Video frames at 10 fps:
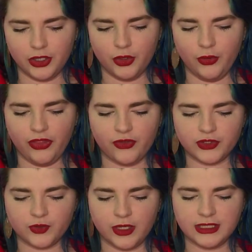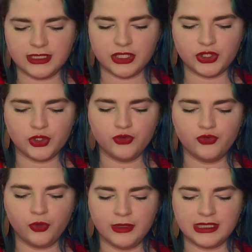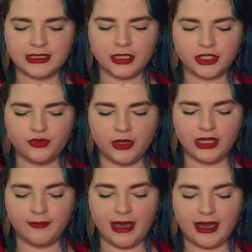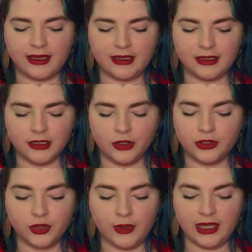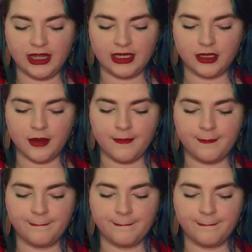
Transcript: With those words, the two Romans started running back along the way they had come.